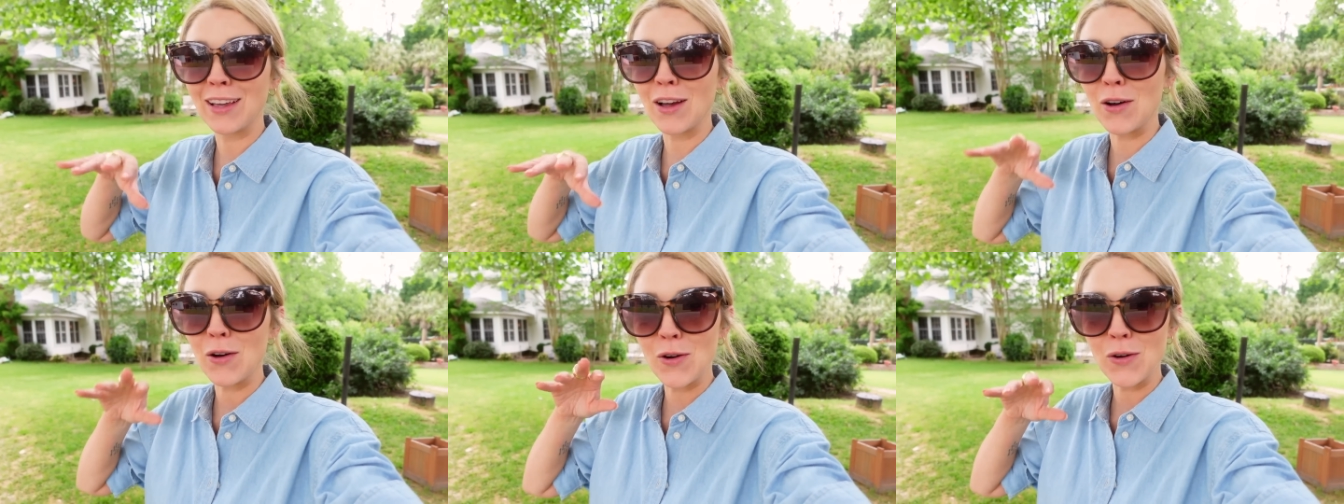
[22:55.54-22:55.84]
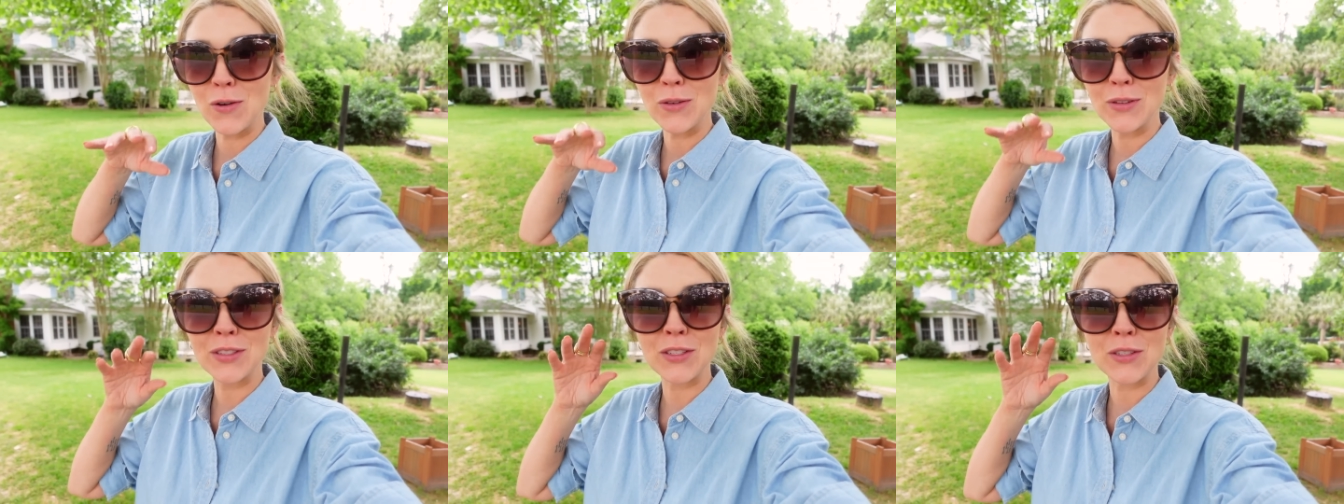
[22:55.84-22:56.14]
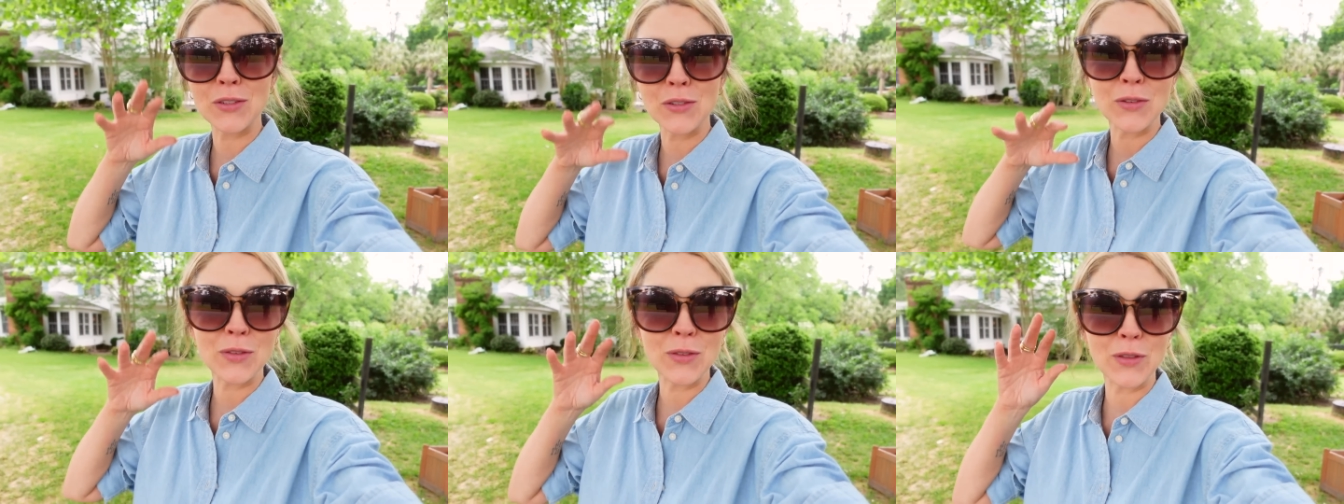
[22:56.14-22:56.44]
go
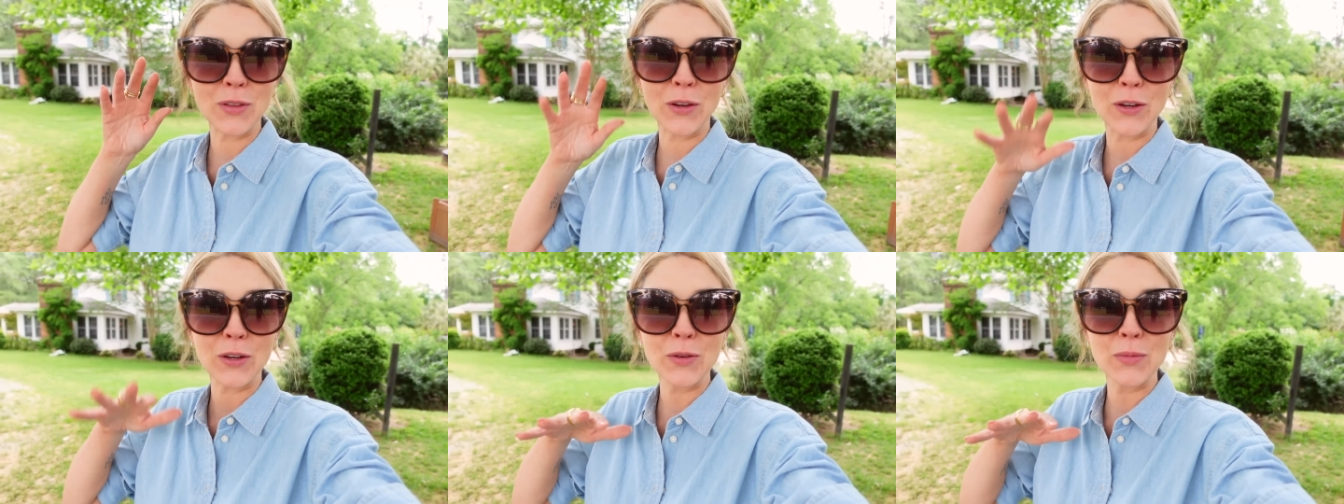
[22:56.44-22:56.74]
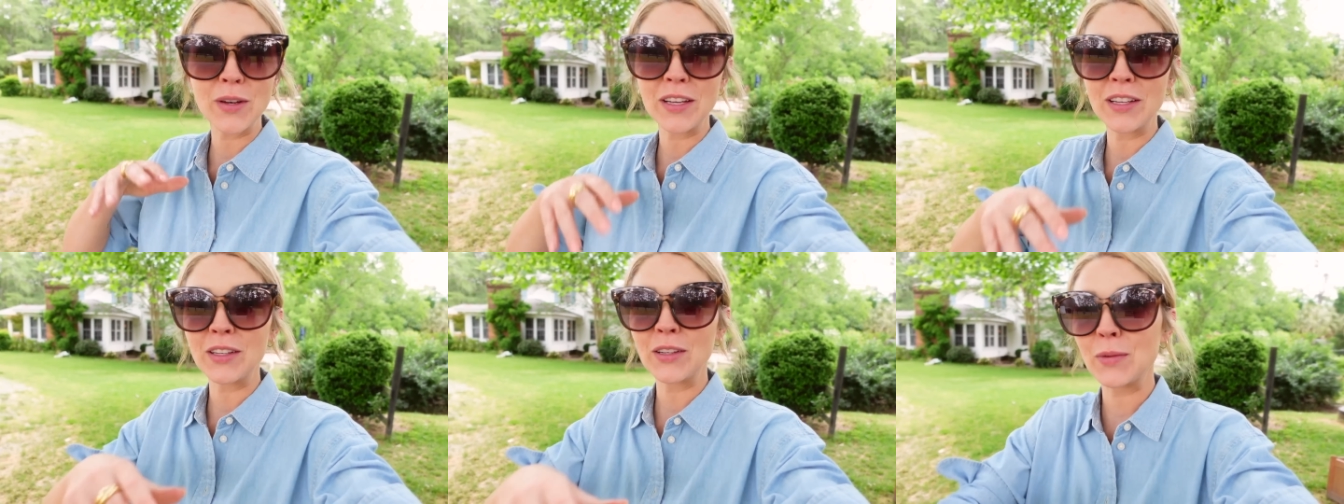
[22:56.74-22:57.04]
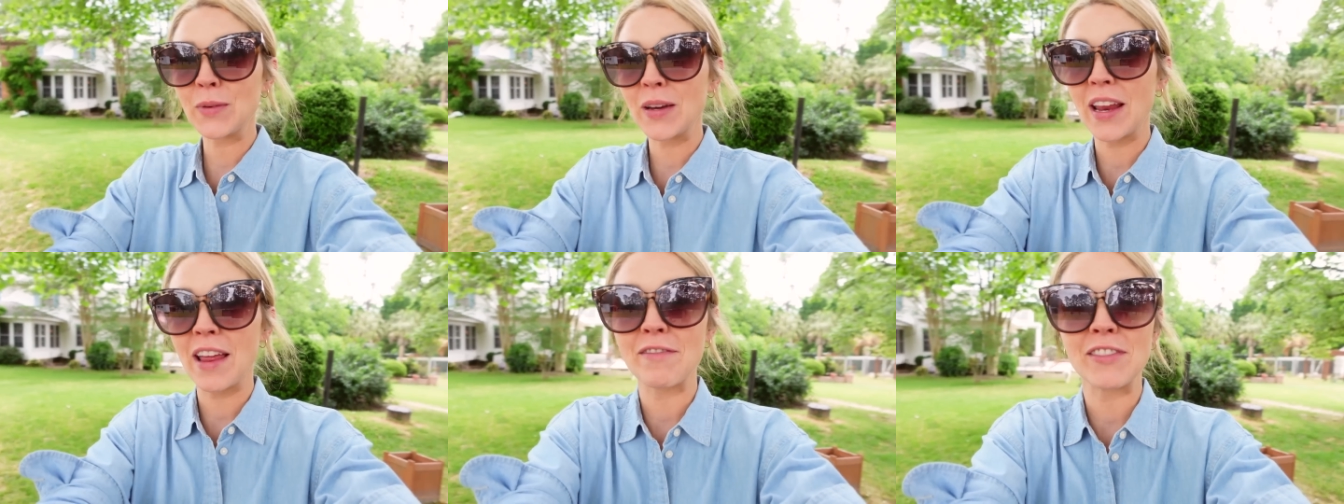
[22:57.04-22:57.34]
to the Goodwill or
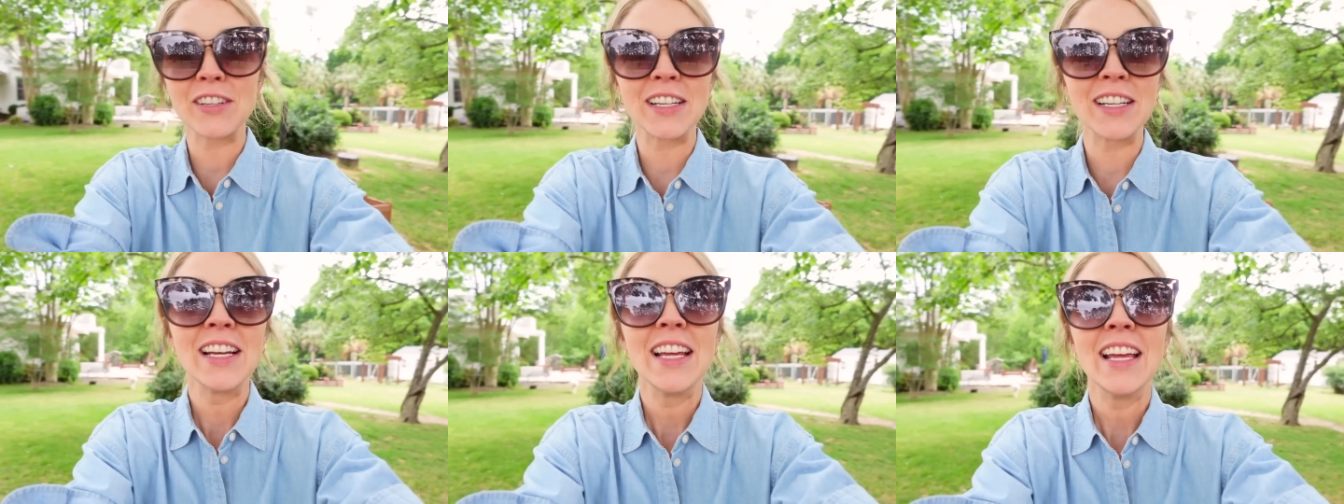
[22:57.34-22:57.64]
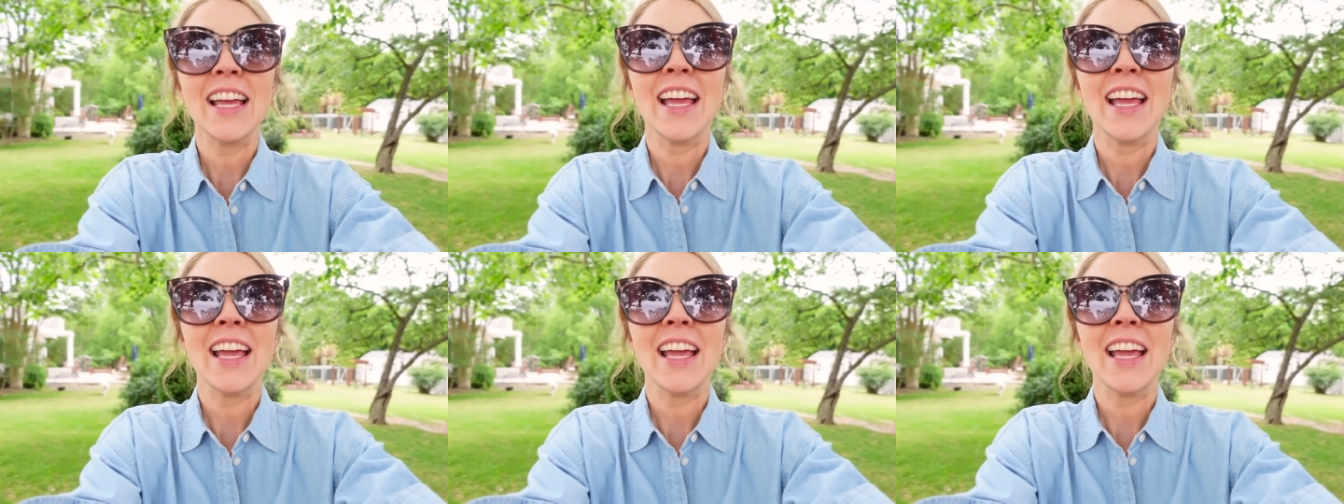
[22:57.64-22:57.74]
whatever.